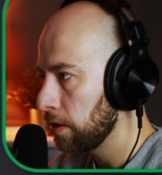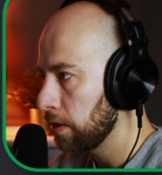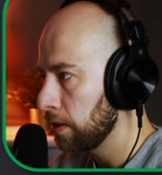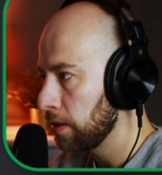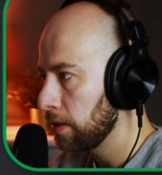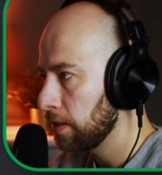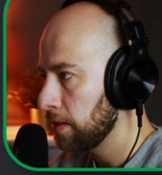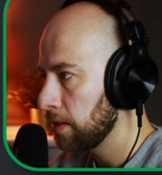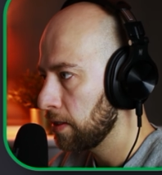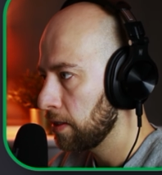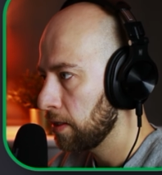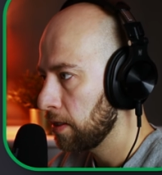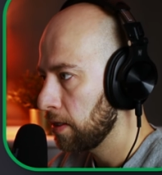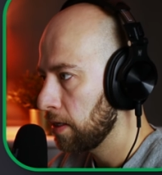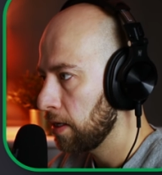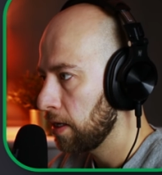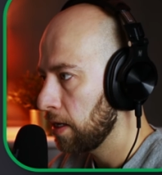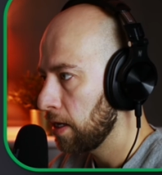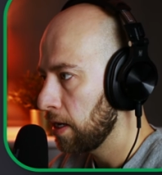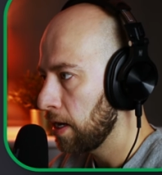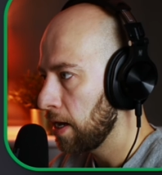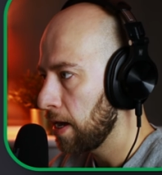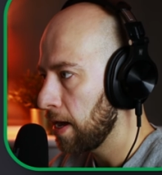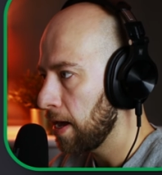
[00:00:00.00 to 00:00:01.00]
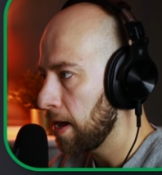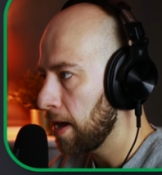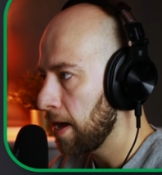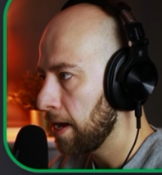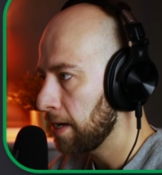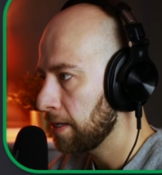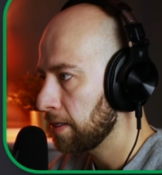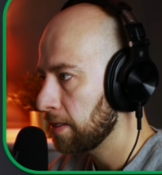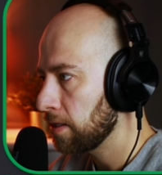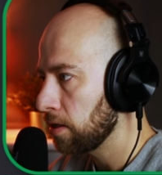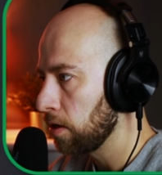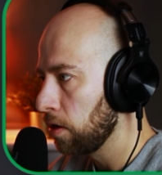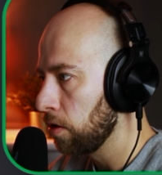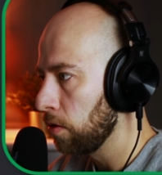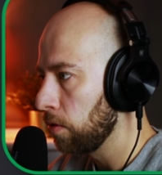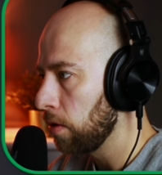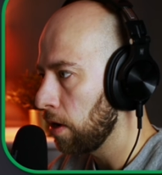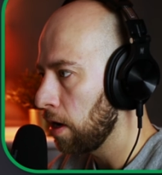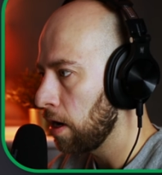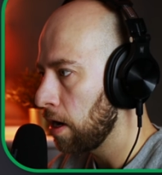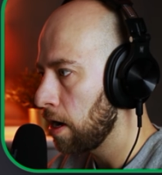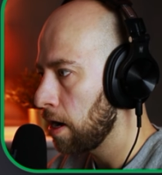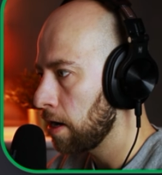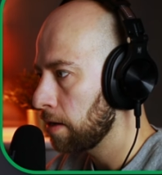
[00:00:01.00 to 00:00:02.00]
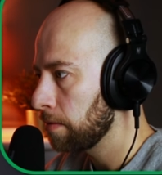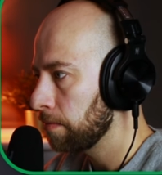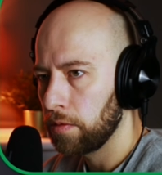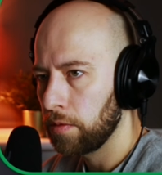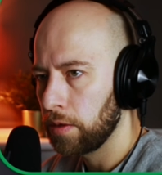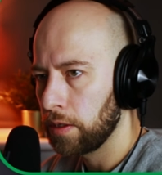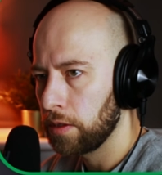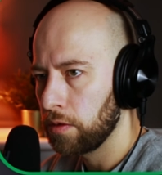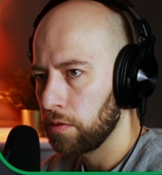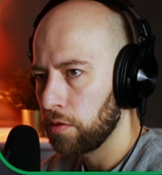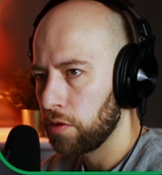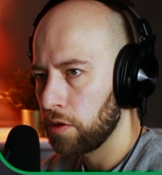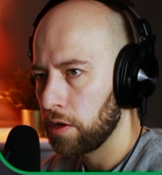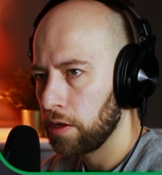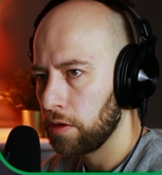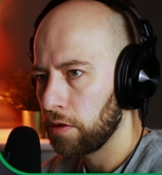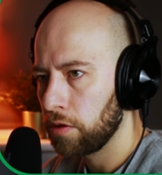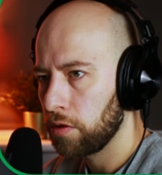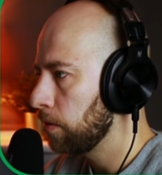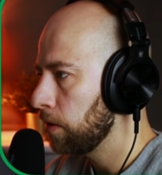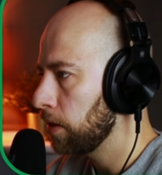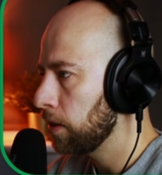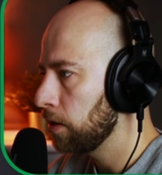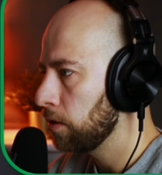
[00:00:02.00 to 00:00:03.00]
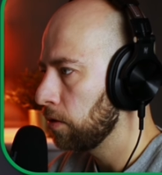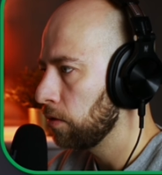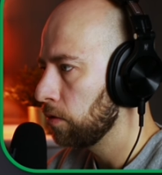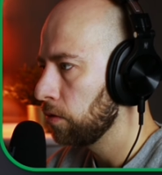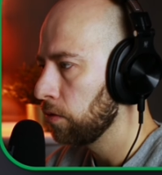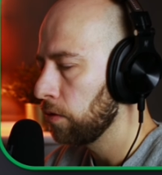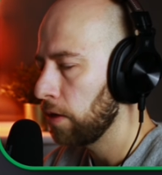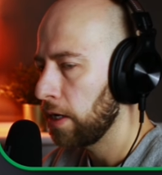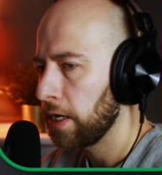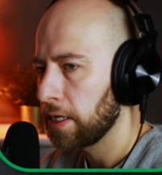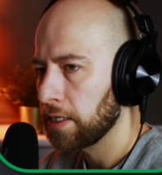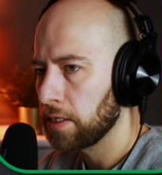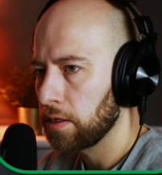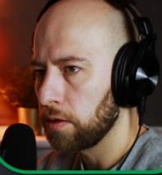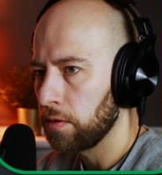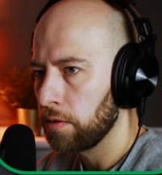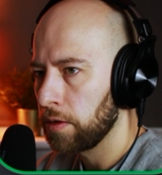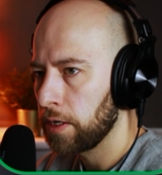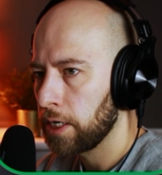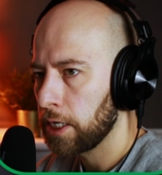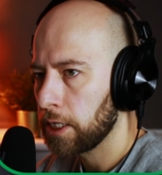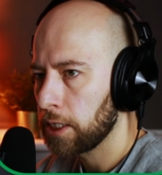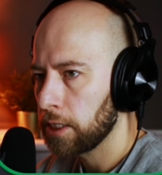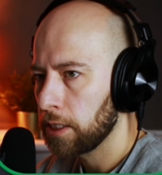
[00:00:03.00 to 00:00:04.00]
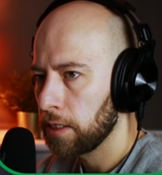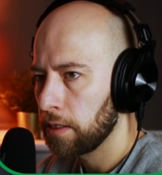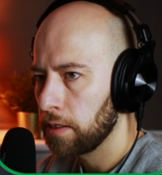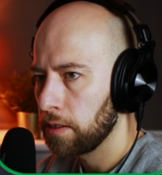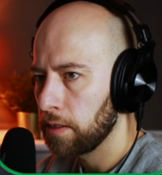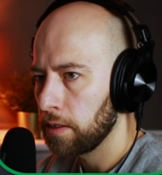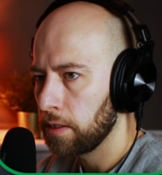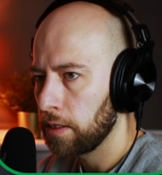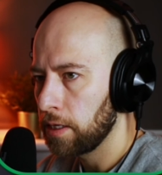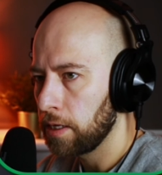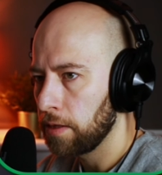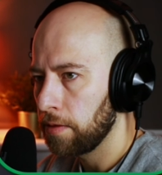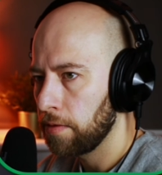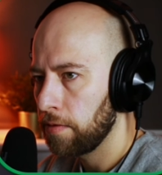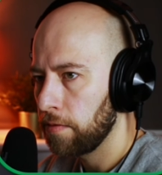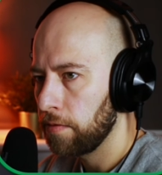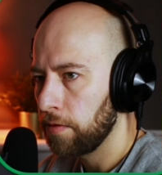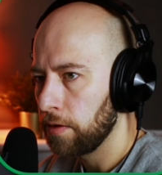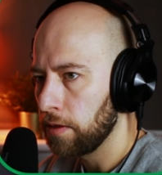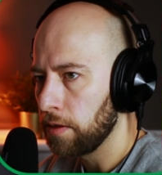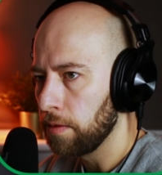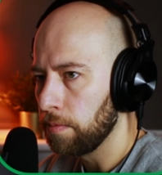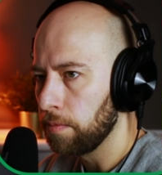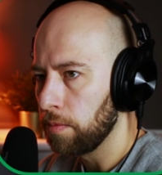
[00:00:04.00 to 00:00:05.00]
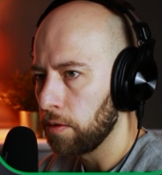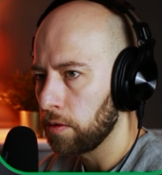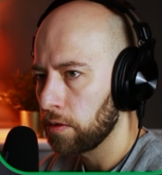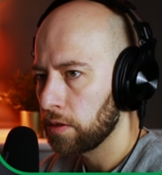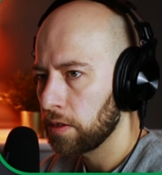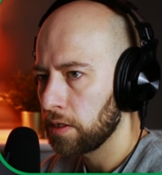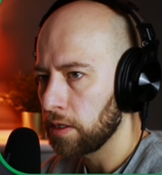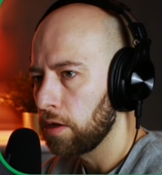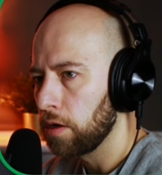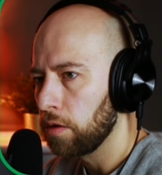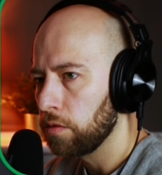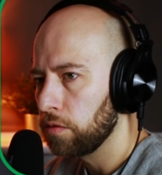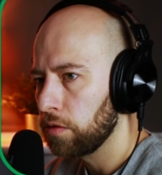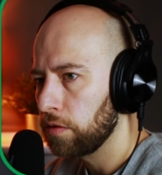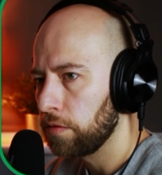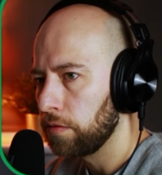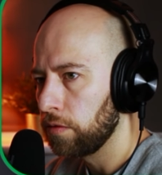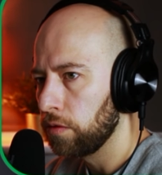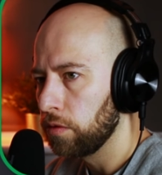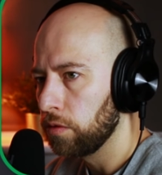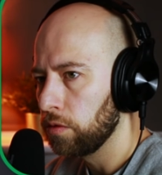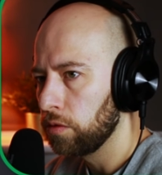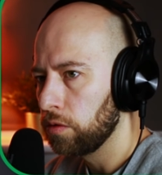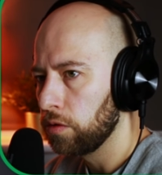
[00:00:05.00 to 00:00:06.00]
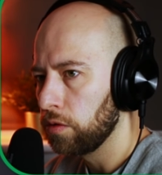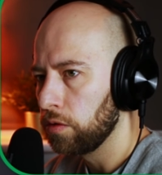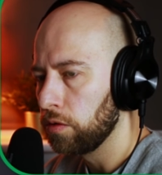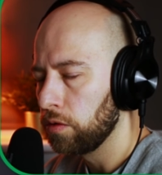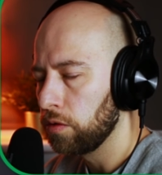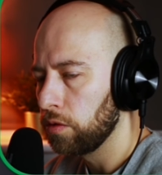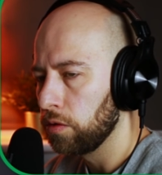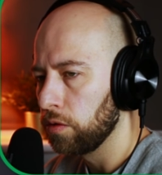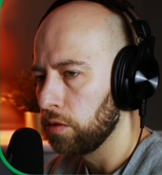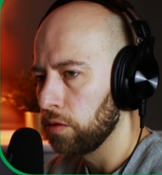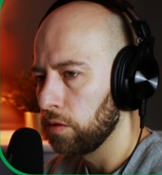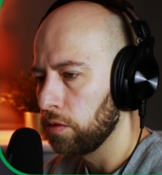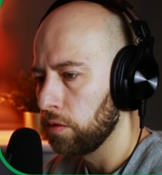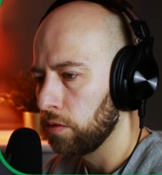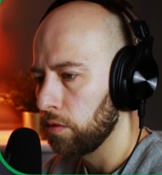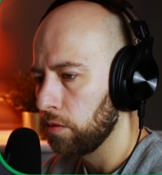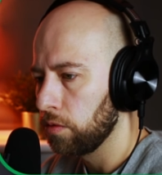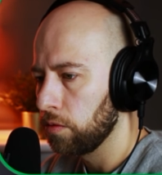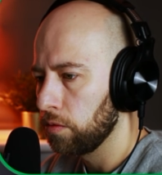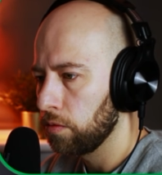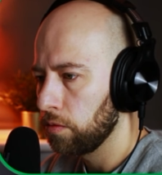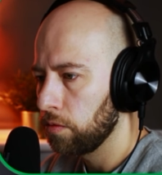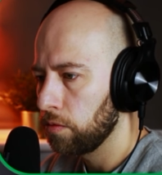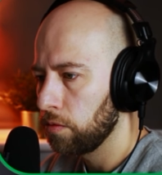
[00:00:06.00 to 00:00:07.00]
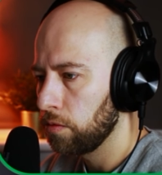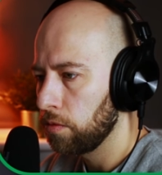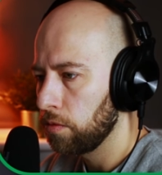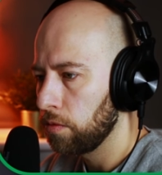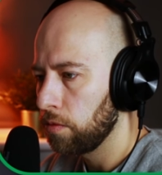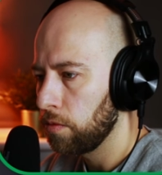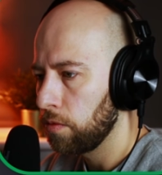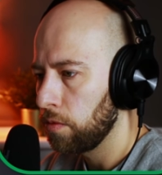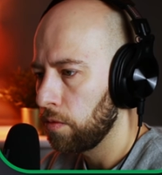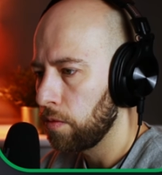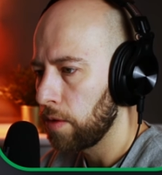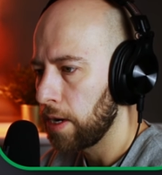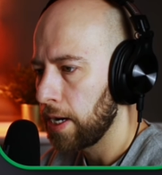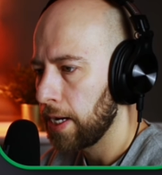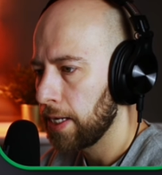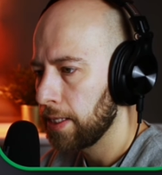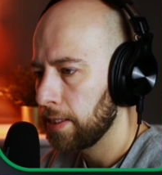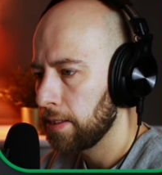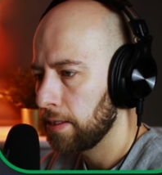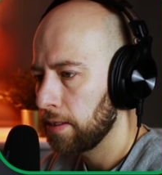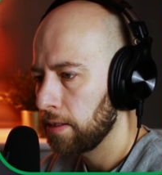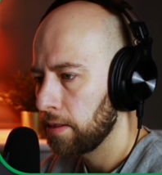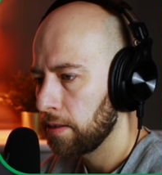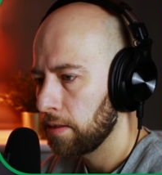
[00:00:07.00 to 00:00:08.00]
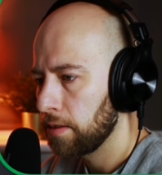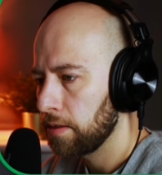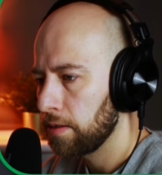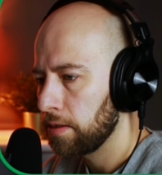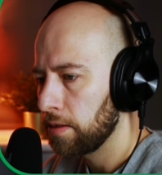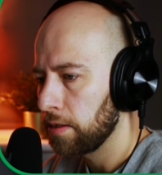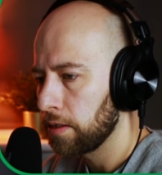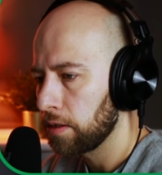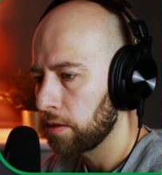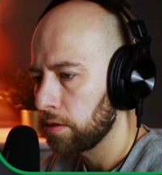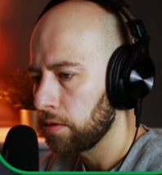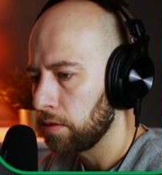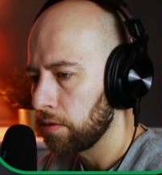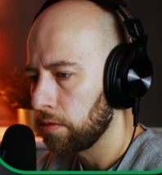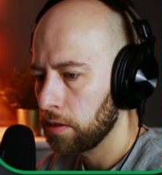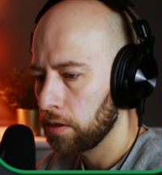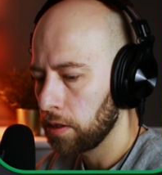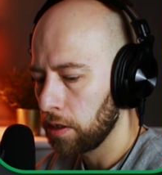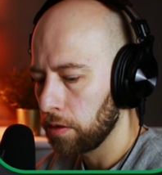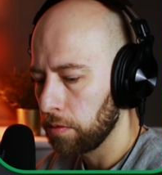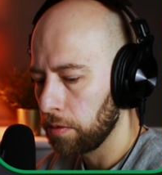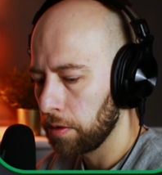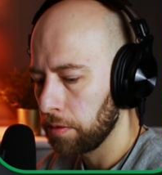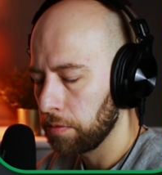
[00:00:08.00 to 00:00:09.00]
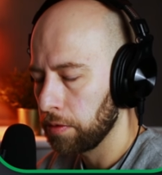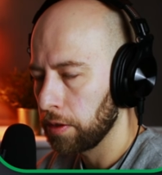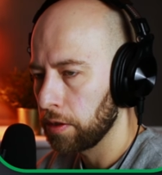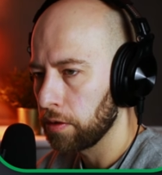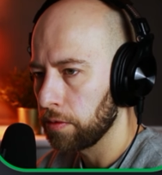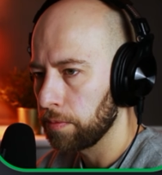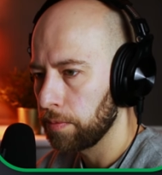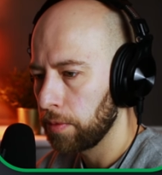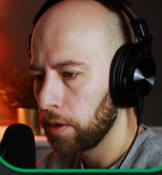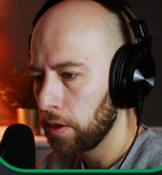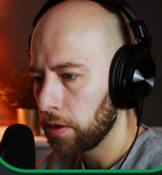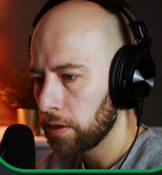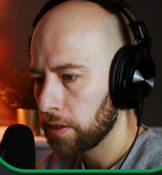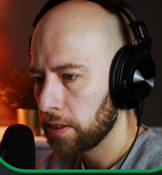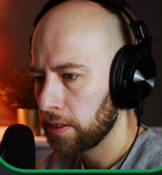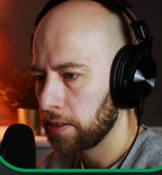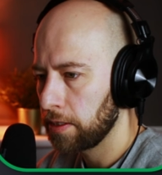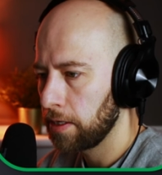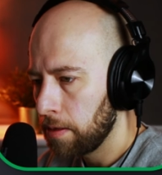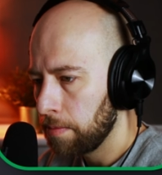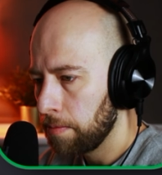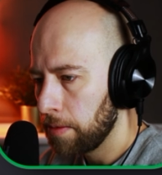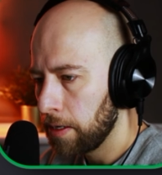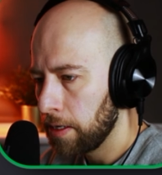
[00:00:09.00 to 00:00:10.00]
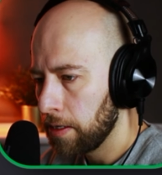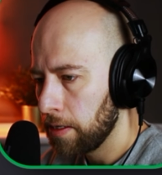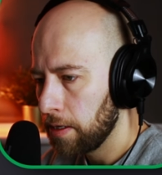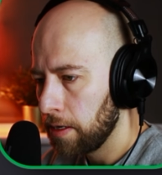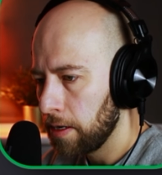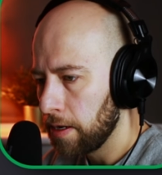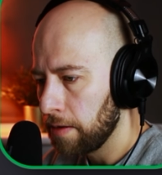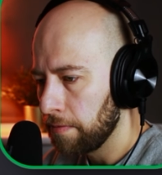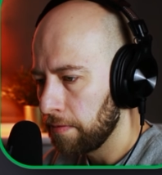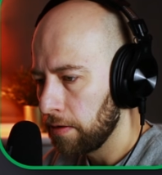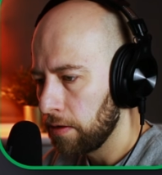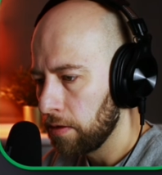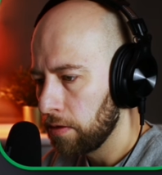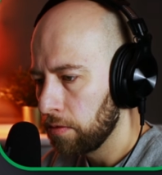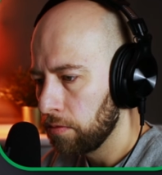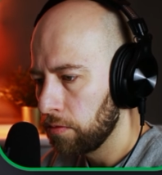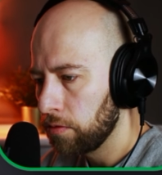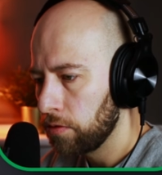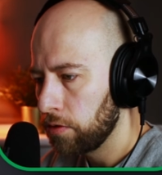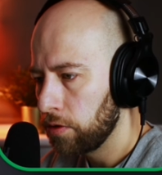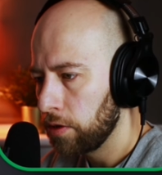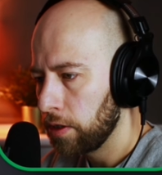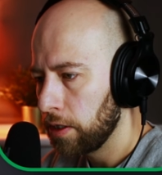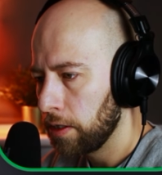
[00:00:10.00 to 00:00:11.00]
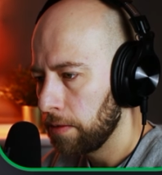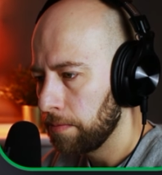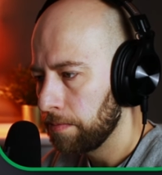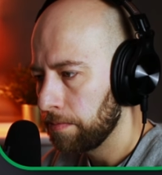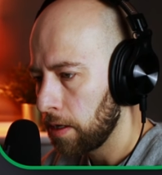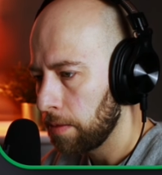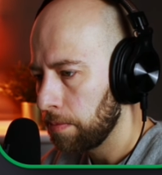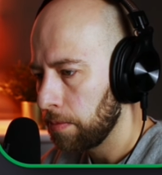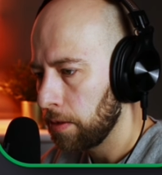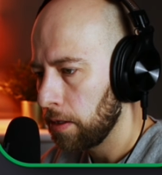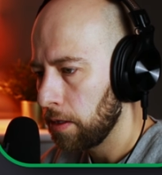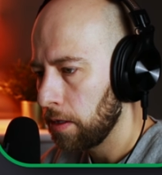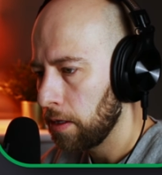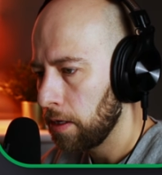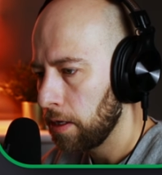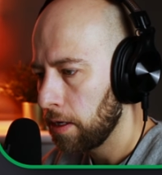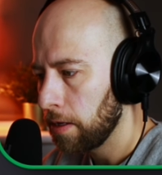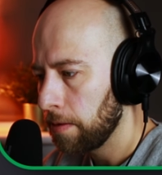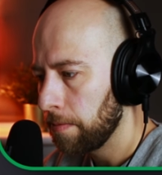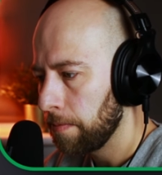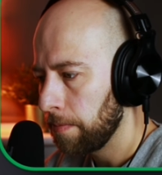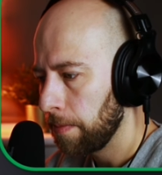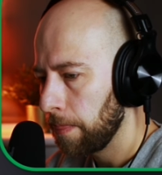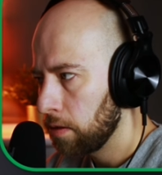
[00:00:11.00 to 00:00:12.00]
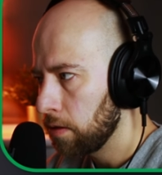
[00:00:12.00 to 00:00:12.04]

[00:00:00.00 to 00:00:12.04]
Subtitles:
It's XOR. When you change the operator to XOR, then the 3D box goes through to white circle. So when we got box, I made another node tree up in here.